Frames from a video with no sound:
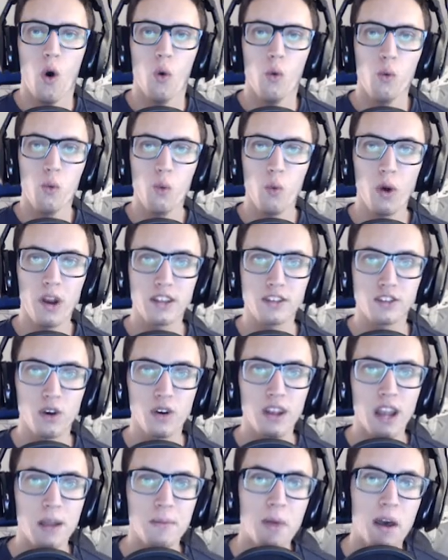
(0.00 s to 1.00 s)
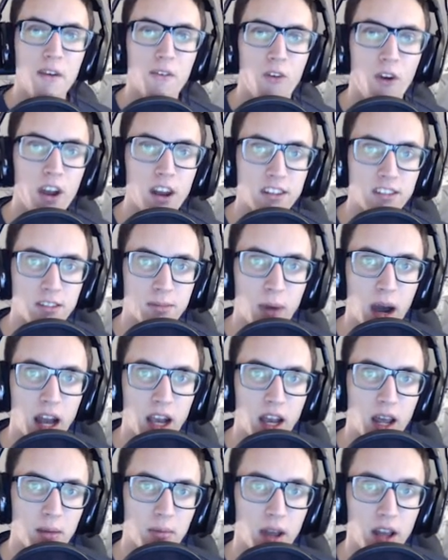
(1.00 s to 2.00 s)
What is going on, my friends? My
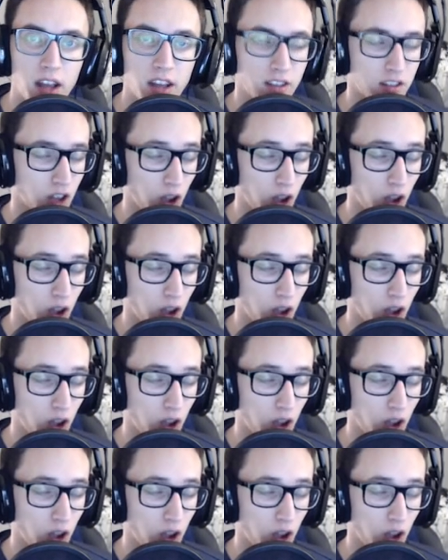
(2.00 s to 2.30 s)
name is